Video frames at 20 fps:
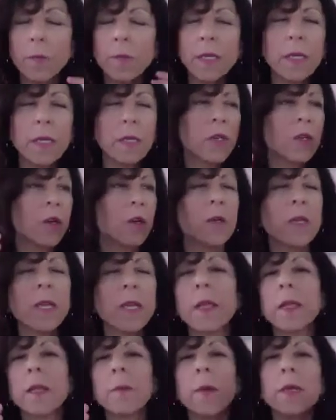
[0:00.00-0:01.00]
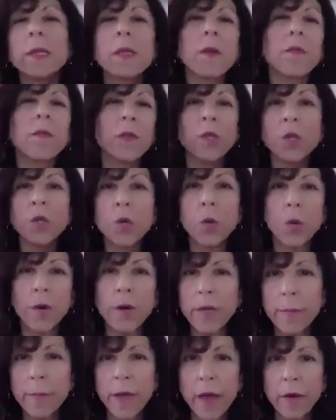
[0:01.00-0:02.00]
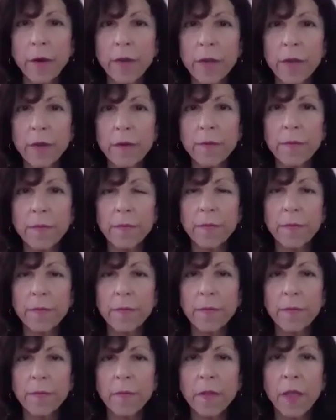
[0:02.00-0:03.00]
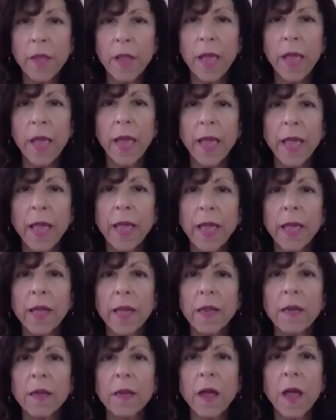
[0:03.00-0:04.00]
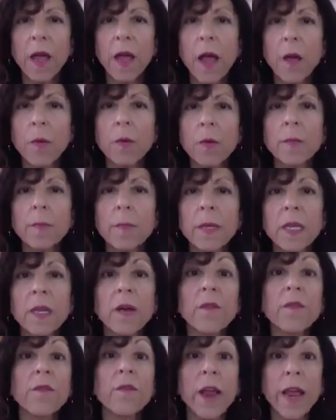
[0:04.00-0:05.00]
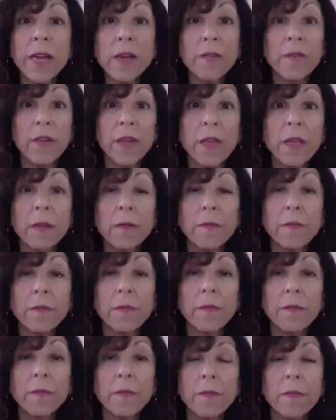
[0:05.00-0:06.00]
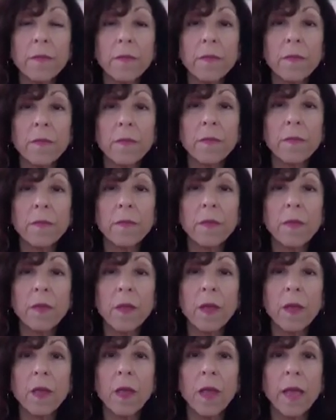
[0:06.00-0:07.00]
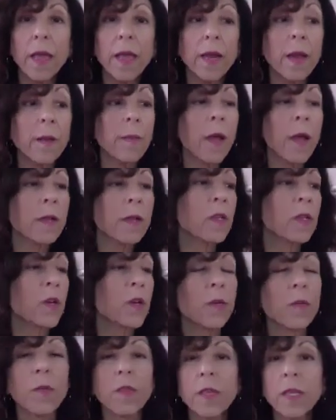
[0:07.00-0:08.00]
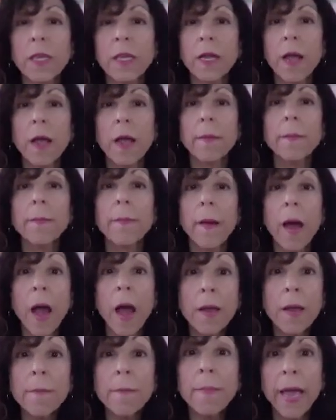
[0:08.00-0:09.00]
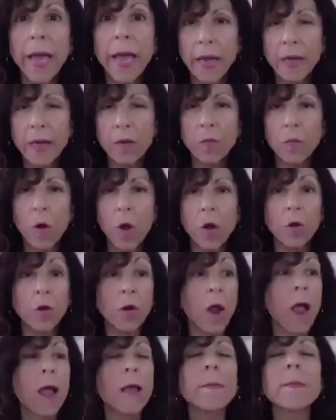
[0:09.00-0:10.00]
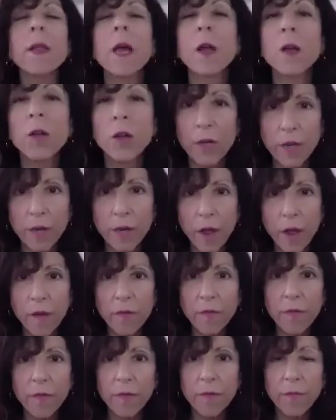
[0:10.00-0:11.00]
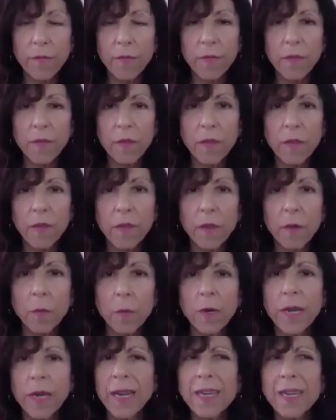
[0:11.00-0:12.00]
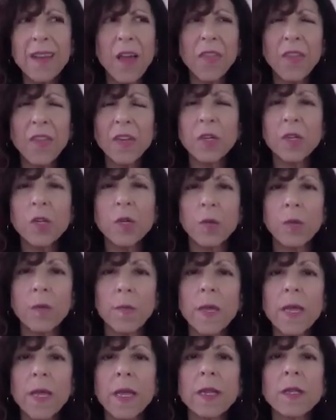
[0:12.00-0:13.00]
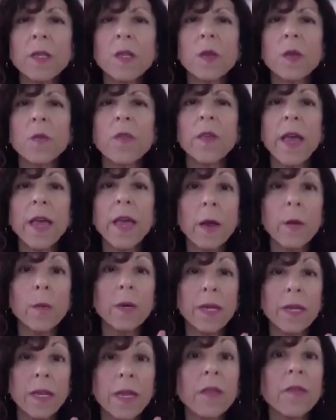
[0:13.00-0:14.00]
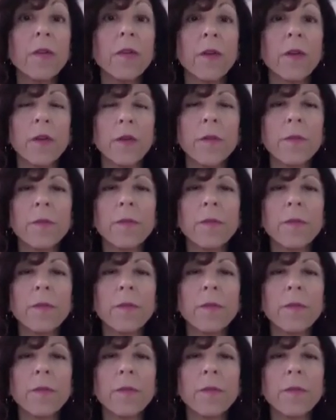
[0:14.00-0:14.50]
start telling myself a story about it, and I would be afraid of it. And I might start thinking I'm bad and wrong, or I'm not good enough, when it had nothing to do with me. And so then I would either